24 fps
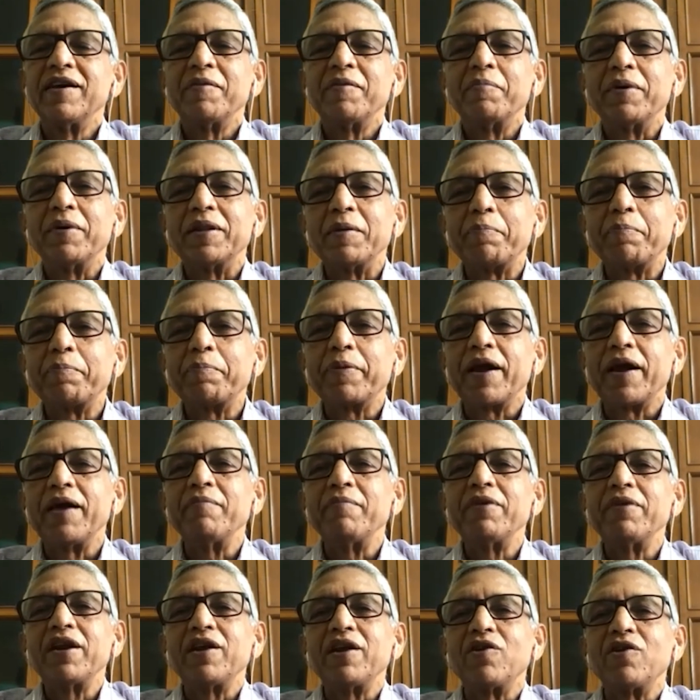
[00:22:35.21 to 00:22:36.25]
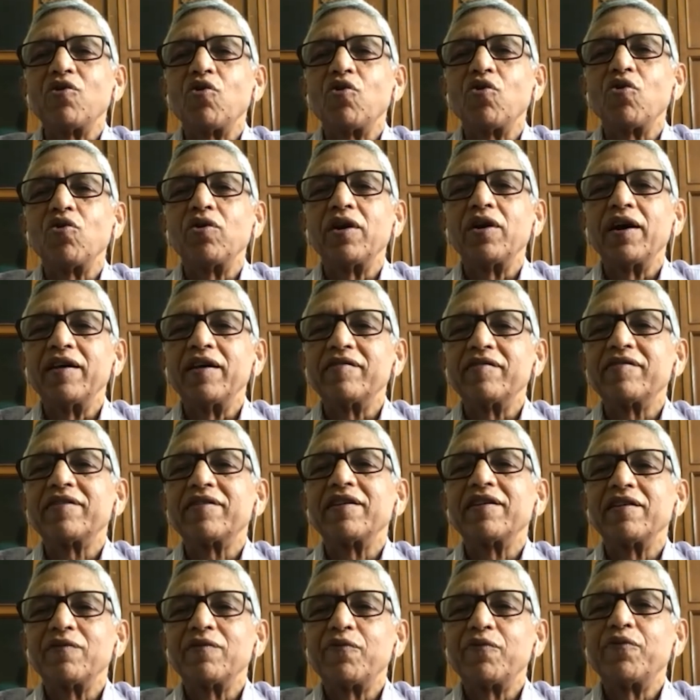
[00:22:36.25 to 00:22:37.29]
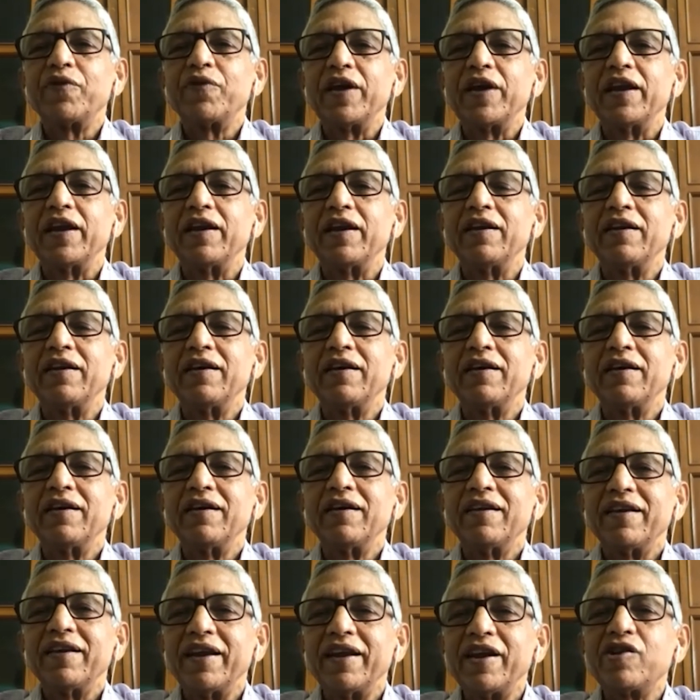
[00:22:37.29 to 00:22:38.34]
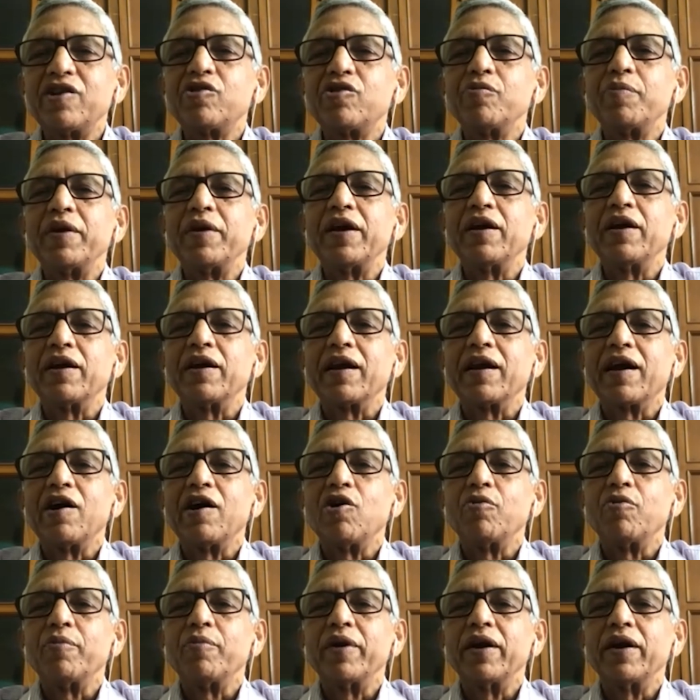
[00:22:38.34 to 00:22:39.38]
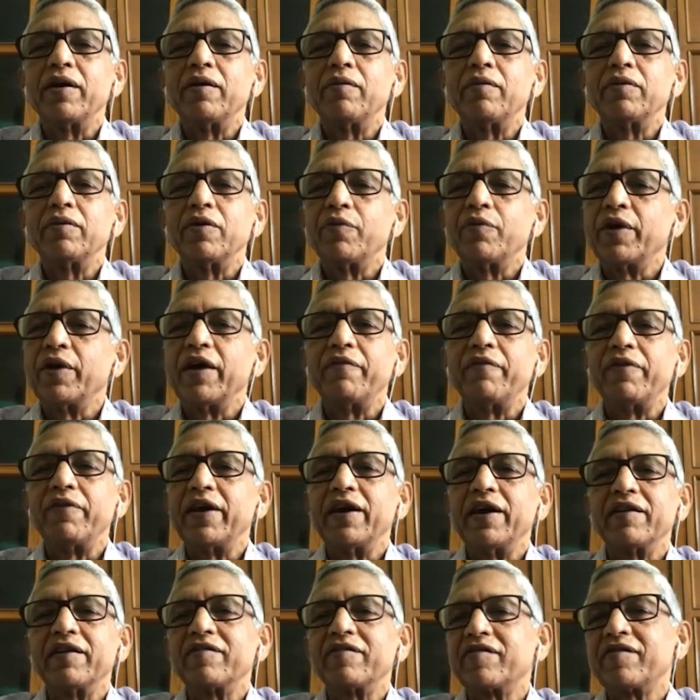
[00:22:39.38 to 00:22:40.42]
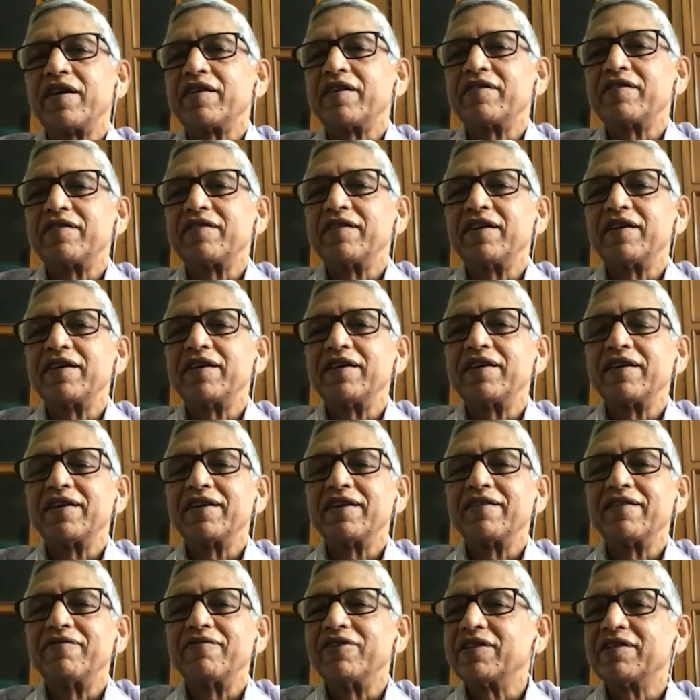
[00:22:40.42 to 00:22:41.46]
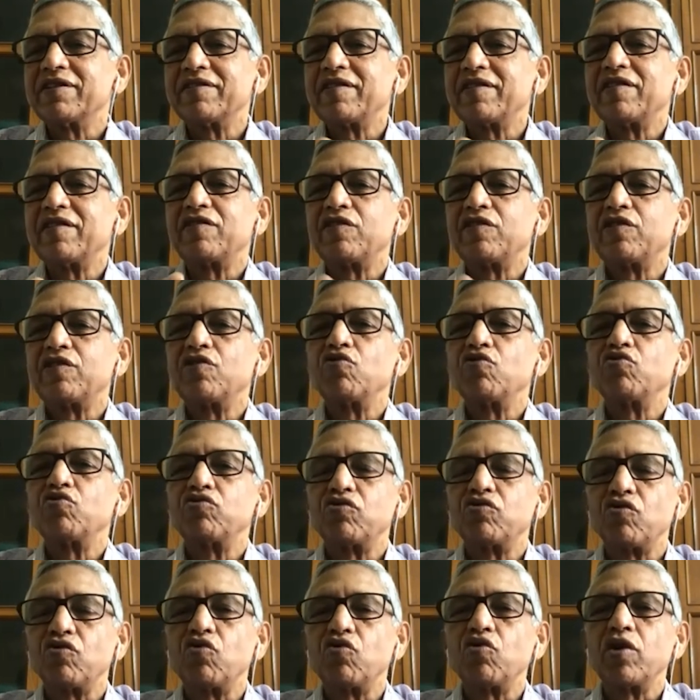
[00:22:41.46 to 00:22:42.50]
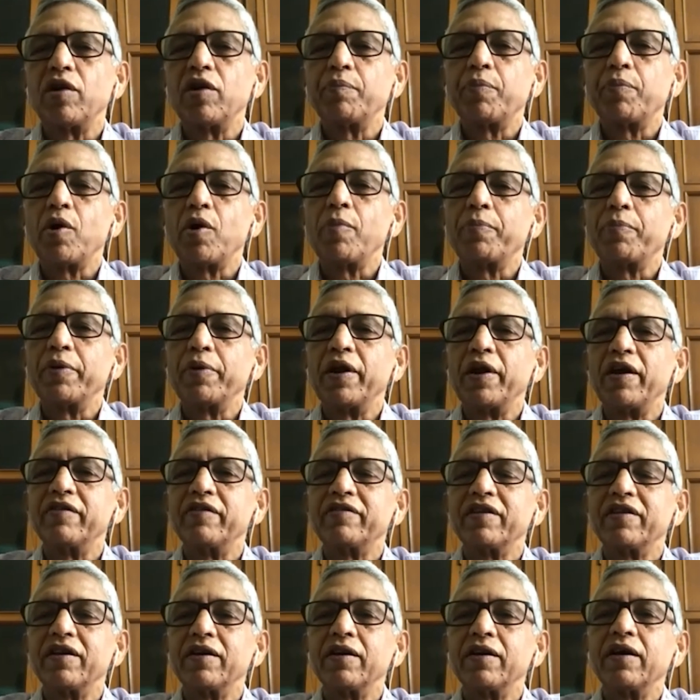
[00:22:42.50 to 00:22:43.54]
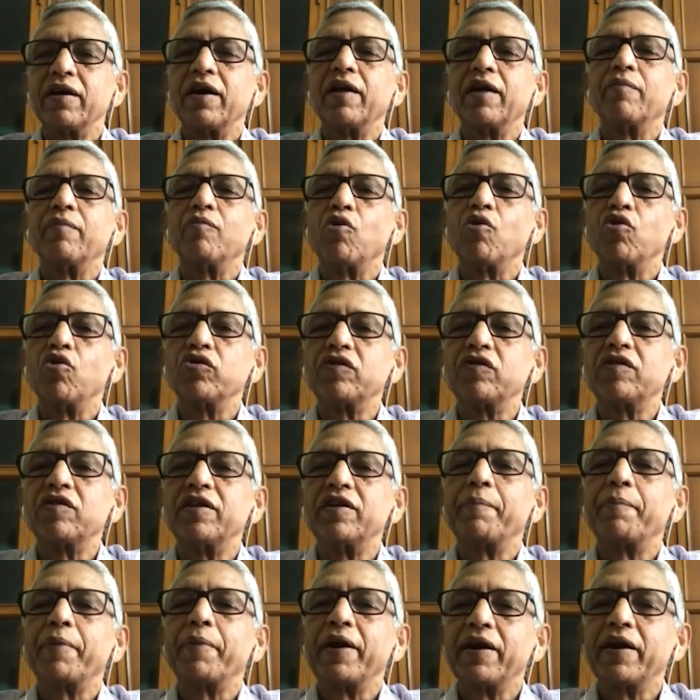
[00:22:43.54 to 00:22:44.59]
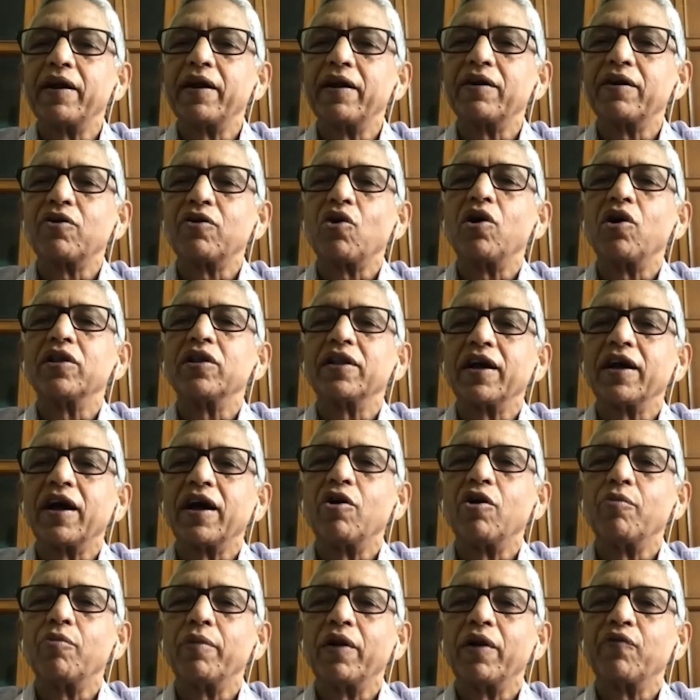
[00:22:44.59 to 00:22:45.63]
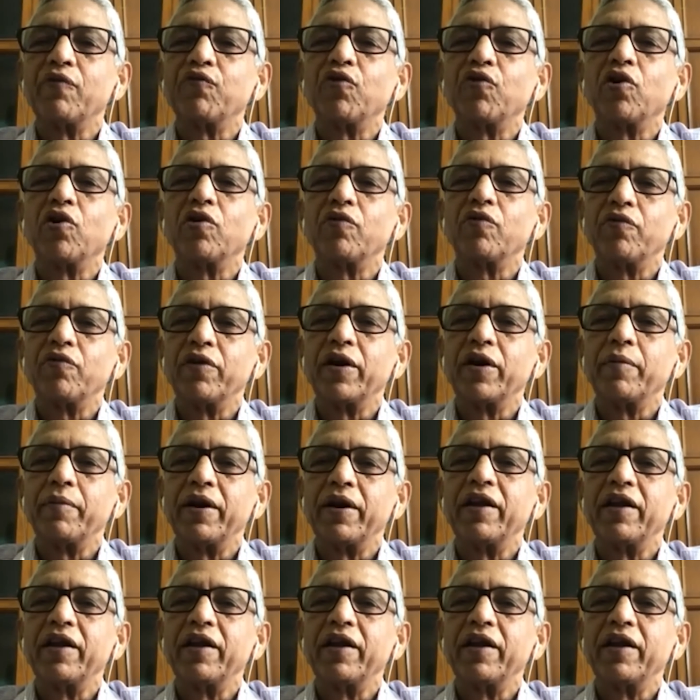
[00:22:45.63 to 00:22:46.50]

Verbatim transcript: But the primary role, I still feel, need to be in government, the way we are structured with such huge rural population and most dependent on the government for very many